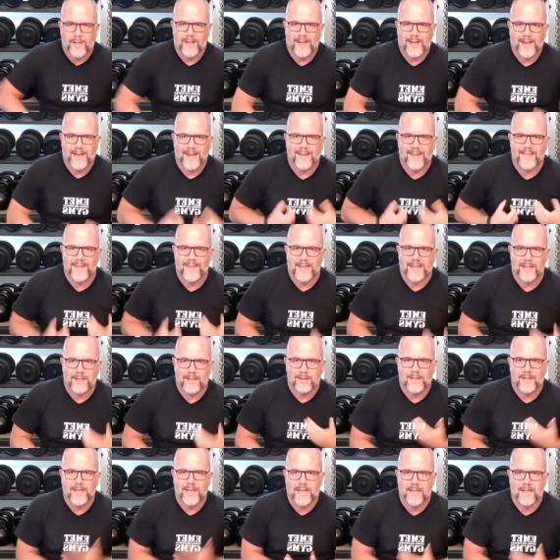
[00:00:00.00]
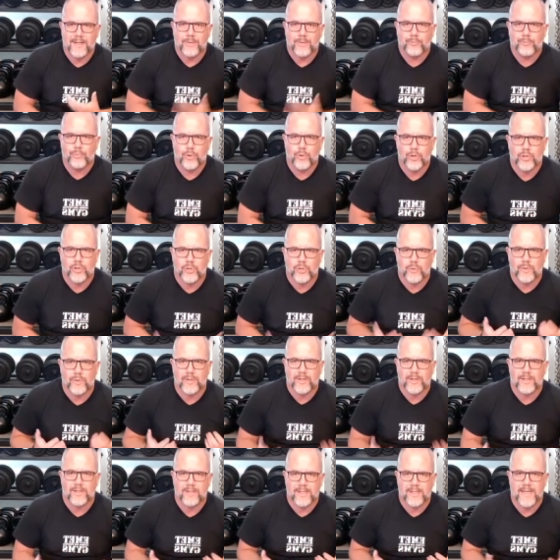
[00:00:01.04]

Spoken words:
and then get it pushed with